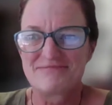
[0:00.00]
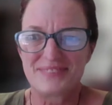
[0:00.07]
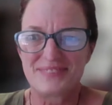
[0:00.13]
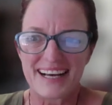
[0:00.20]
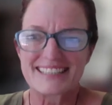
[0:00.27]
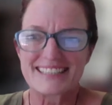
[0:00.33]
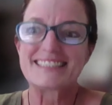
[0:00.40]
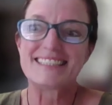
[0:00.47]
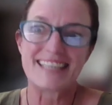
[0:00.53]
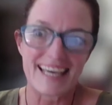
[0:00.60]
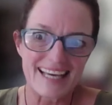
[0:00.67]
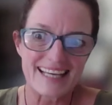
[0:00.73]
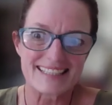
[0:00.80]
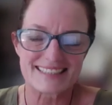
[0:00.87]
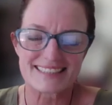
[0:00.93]
But
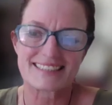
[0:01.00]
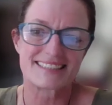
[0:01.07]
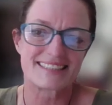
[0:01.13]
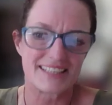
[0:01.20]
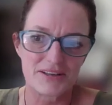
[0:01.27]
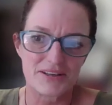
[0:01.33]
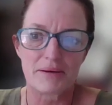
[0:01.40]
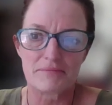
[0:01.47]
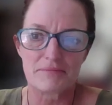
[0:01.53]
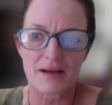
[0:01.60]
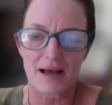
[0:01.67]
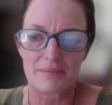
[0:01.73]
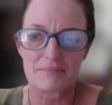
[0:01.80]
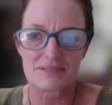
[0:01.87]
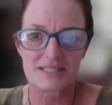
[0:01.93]
yet, you know,
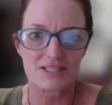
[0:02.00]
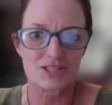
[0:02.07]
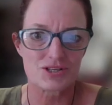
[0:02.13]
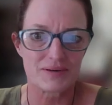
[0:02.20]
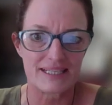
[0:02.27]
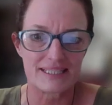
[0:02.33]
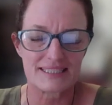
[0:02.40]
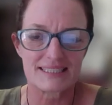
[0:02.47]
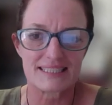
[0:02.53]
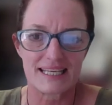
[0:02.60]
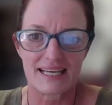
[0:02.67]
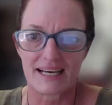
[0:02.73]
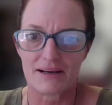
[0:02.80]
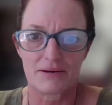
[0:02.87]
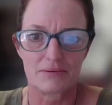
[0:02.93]
I'm situated
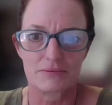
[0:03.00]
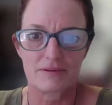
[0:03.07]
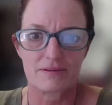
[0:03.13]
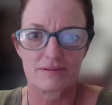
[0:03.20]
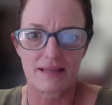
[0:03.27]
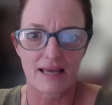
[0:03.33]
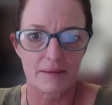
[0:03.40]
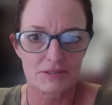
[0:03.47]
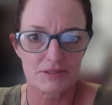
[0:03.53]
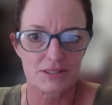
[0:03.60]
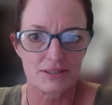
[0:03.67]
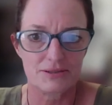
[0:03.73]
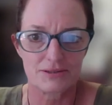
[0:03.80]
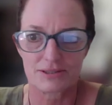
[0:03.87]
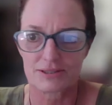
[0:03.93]
here with
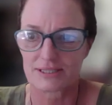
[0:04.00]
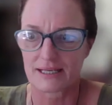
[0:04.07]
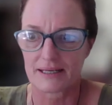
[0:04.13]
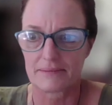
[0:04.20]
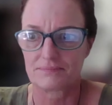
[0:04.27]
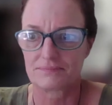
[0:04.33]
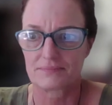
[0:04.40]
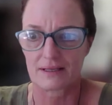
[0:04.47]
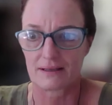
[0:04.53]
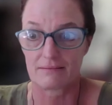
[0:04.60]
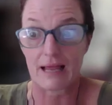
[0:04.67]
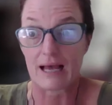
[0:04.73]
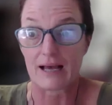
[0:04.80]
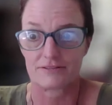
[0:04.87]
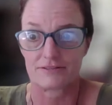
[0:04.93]
absolute
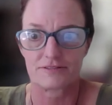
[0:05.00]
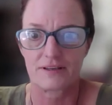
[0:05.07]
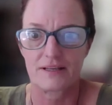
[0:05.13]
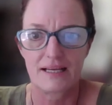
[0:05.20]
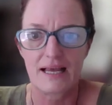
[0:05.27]
love.